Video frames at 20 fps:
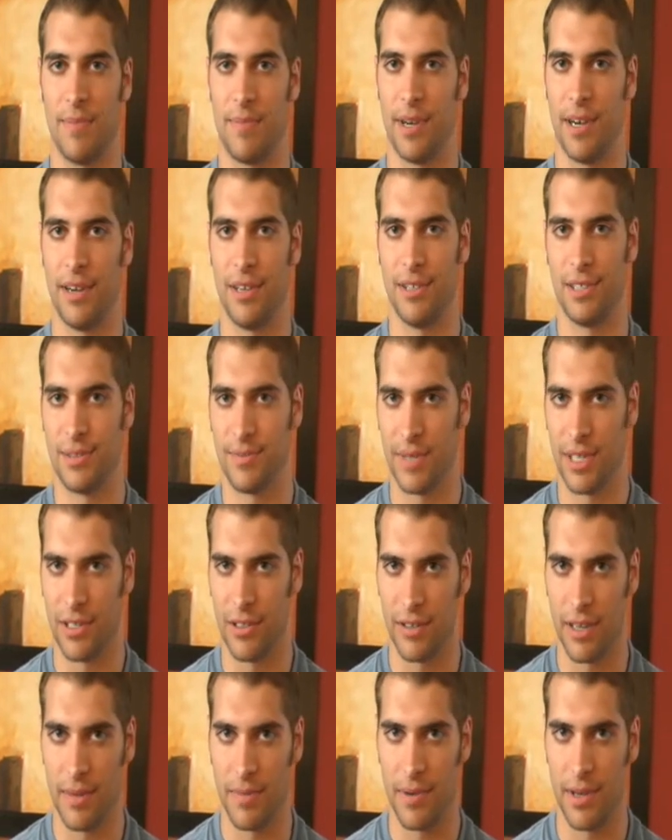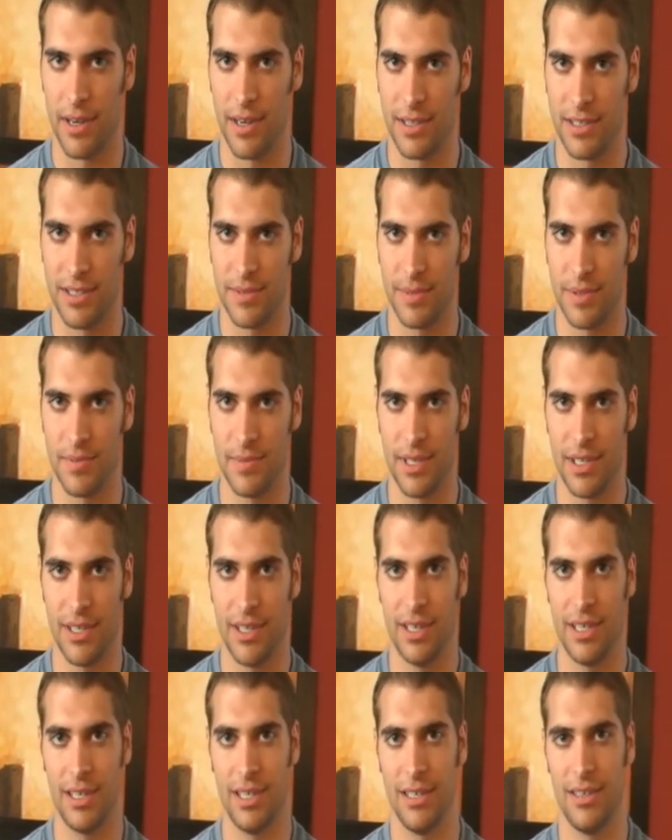my parents and my grandparents have been
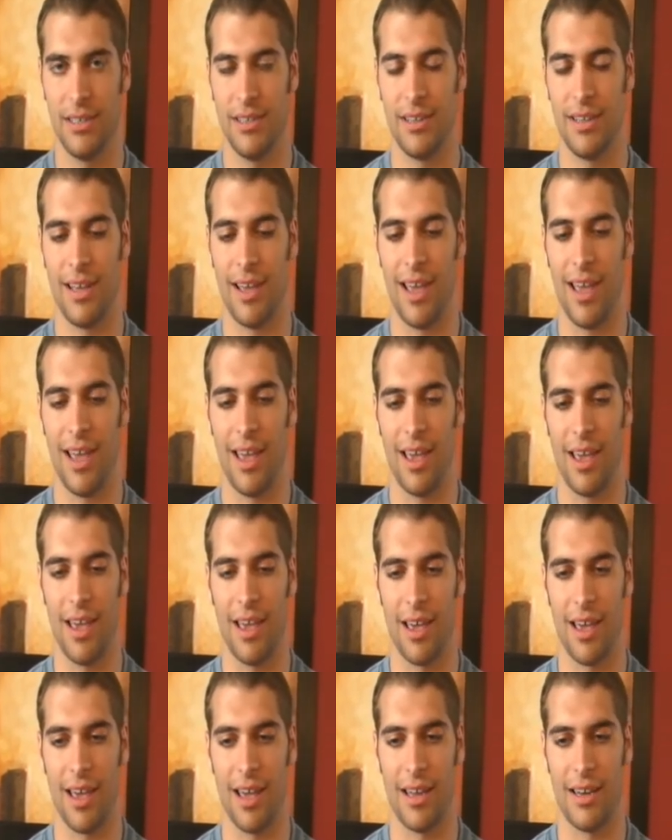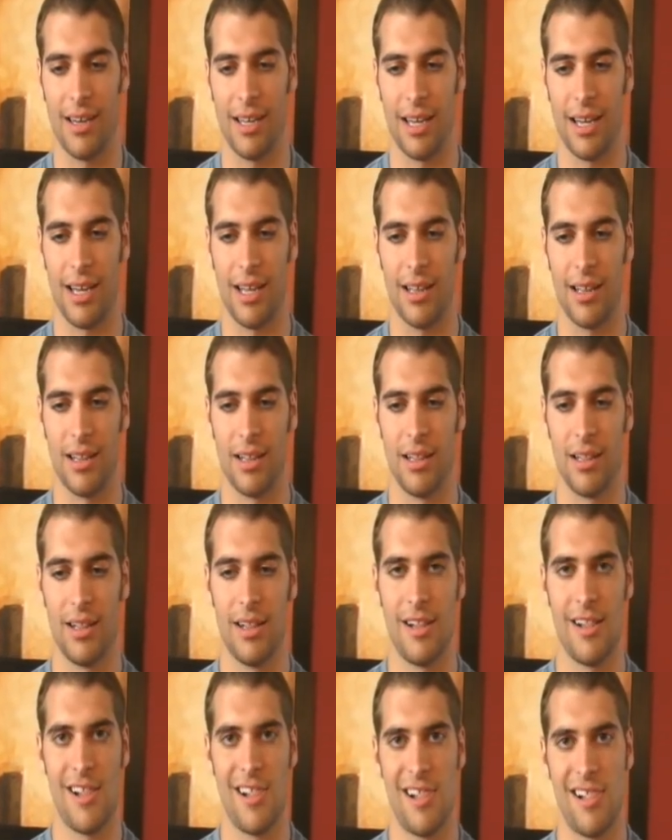married in, and
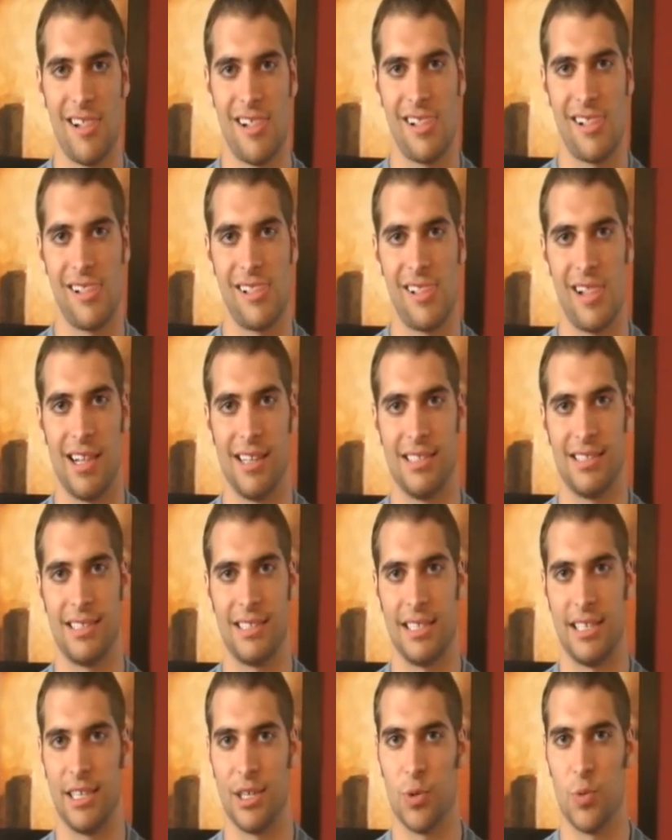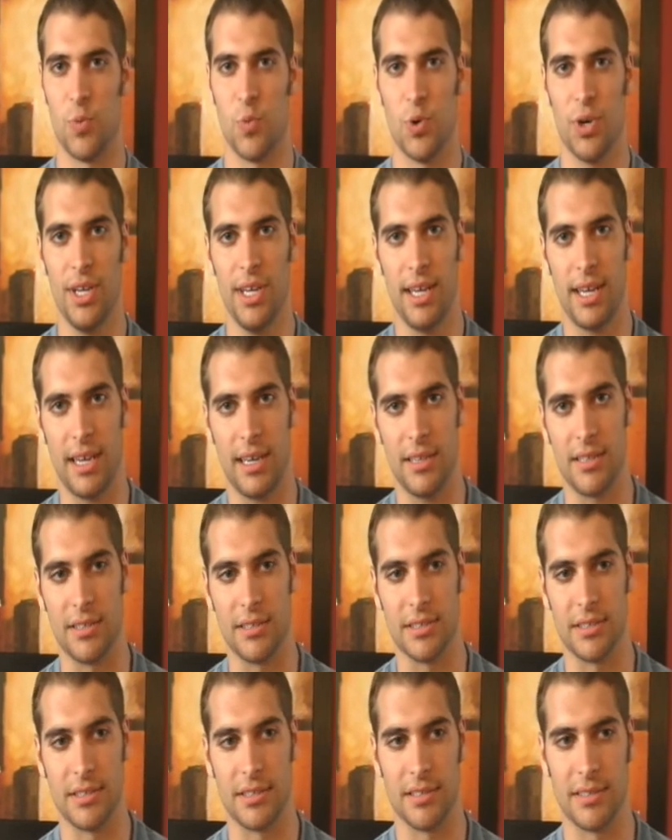let's see here, what
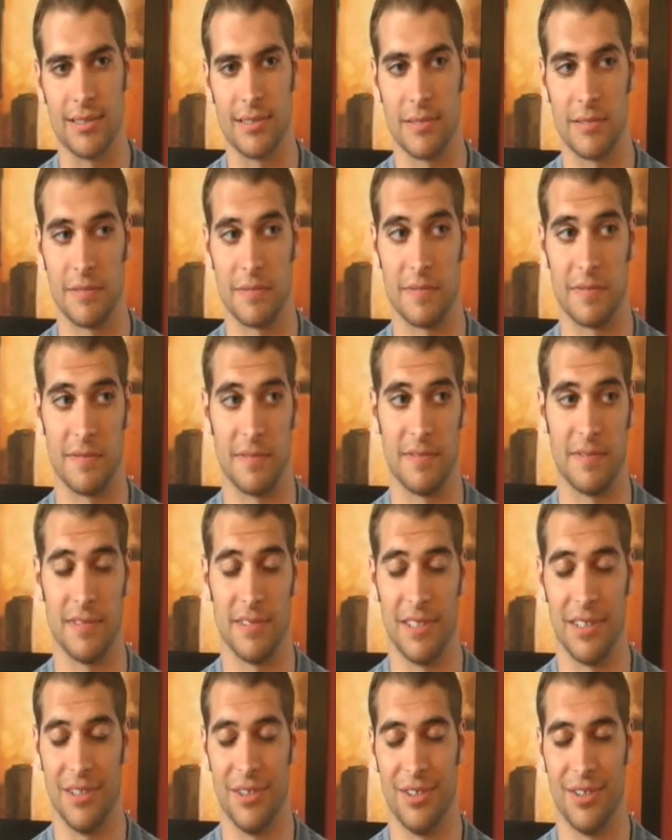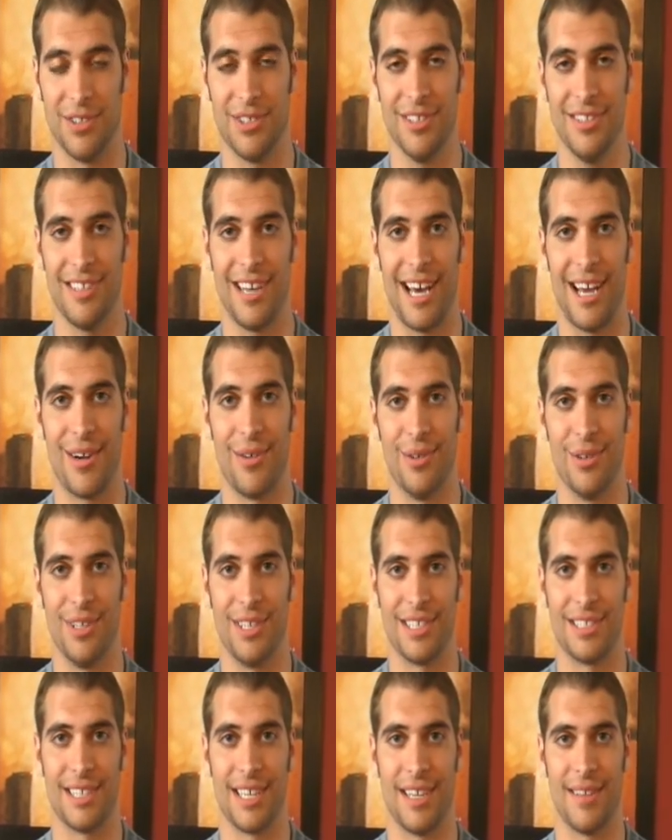else? I don't know, there's a lot of
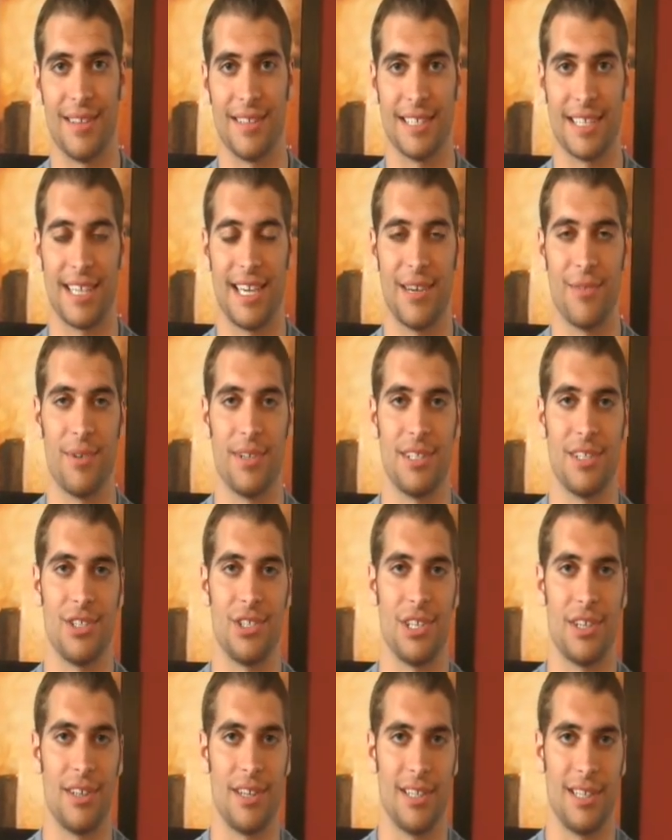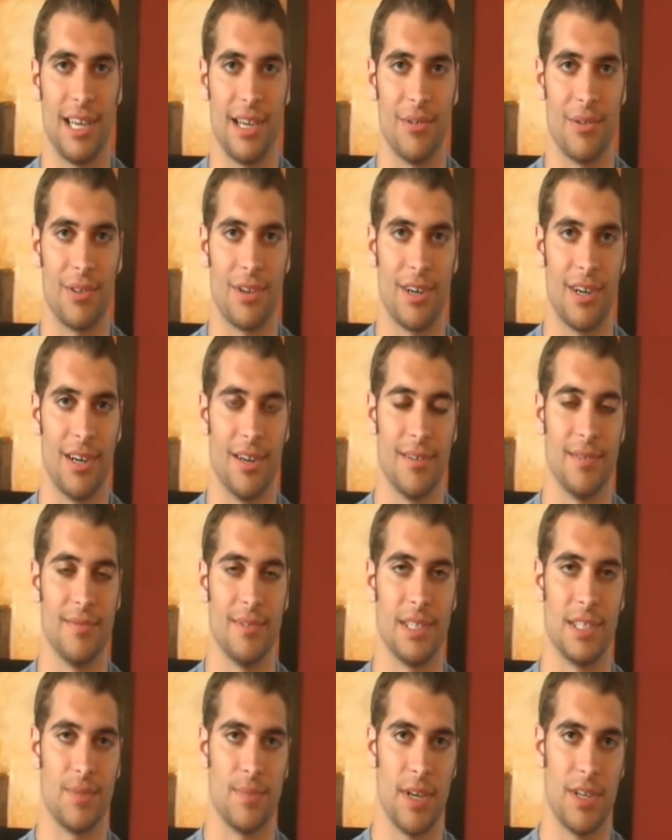really exciting things. I can't wait to share that day with her,
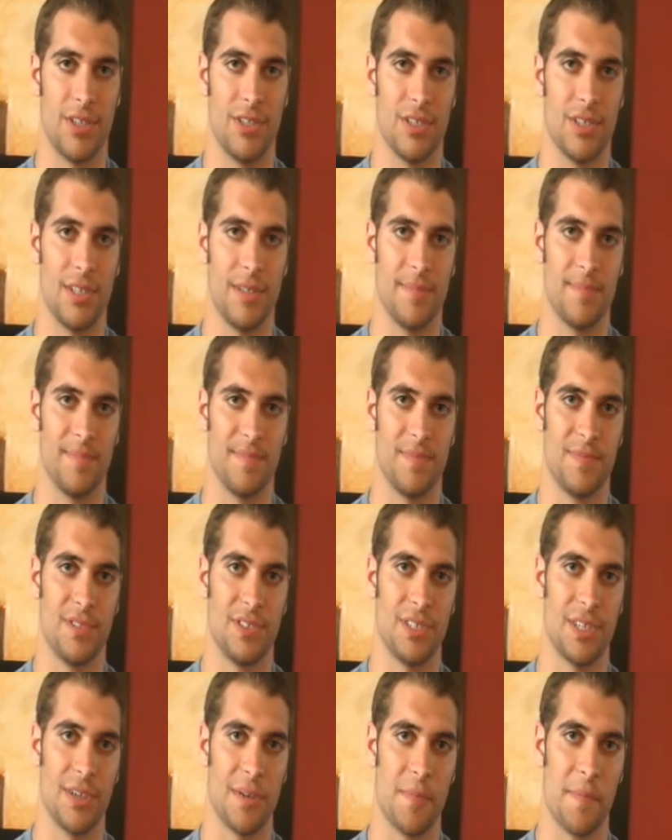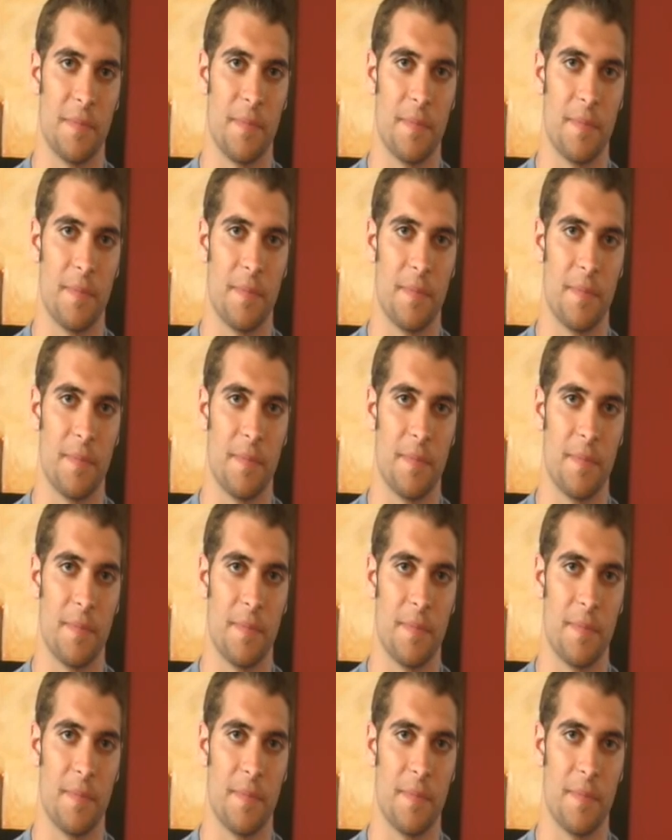especially. So.